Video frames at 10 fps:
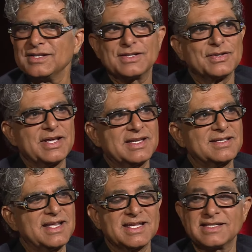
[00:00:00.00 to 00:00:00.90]
so
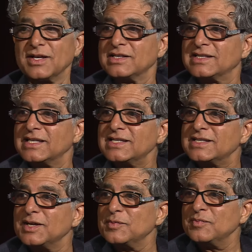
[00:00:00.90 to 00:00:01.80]
that there's a
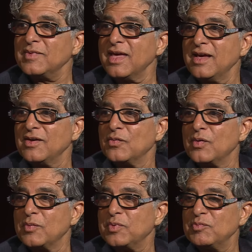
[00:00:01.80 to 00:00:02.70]
system
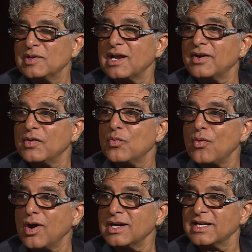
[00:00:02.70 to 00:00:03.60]
where people are
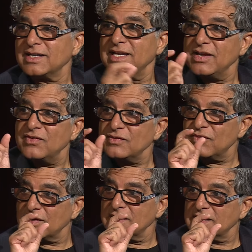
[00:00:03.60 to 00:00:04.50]
rewarded, even
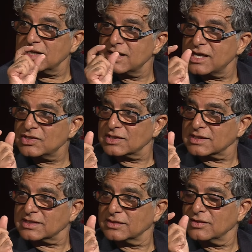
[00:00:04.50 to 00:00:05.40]
for little
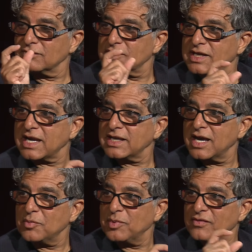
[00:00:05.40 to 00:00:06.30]
nudges, you know,
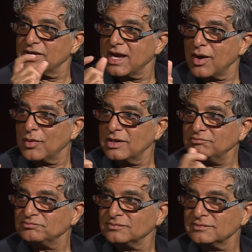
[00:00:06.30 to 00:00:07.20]
standing up every hour